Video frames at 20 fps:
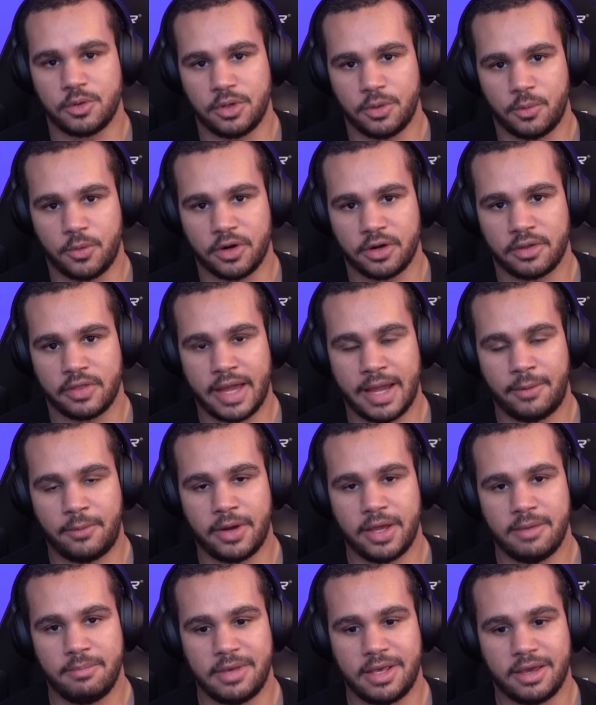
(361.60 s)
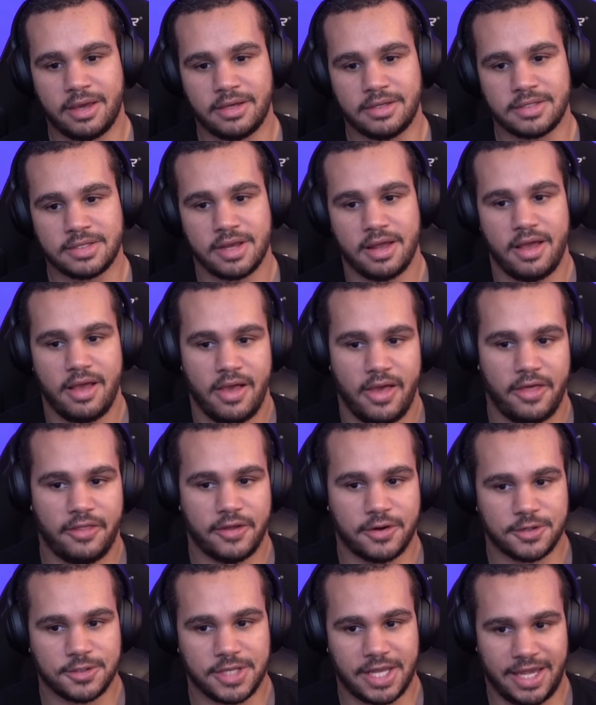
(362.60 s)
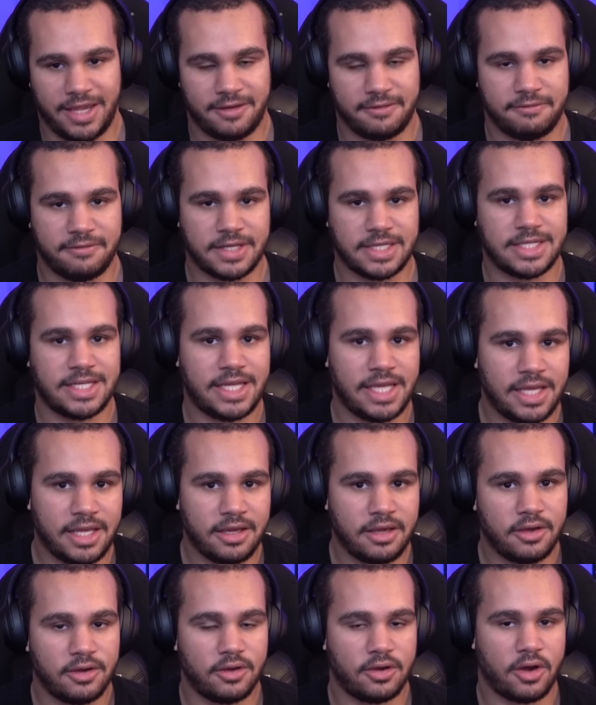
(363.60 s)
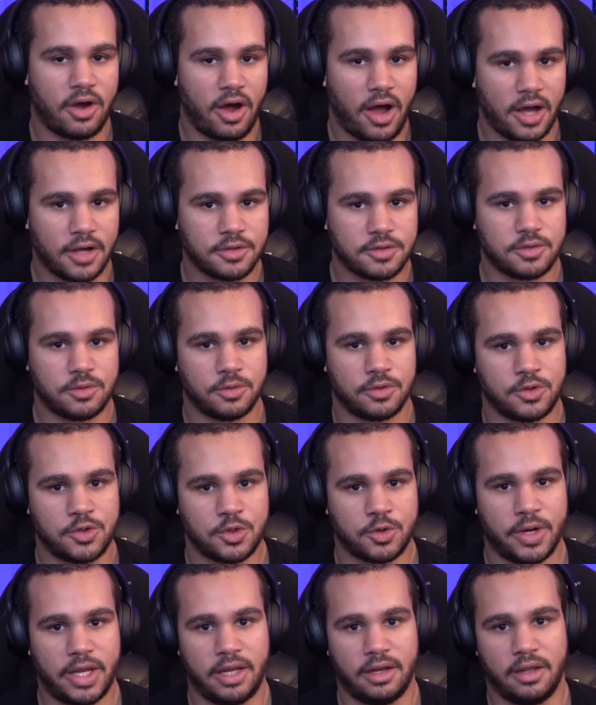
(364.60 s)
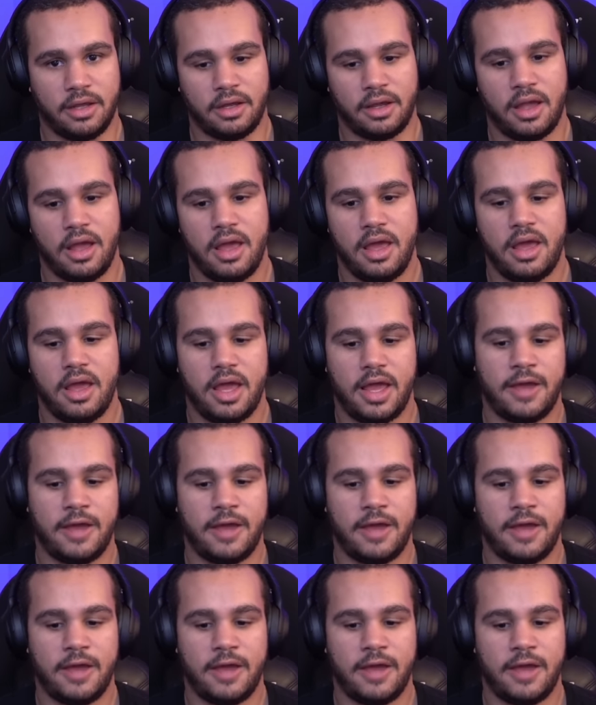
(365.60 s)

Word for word: actually work that way because there's a fatigue cost with training.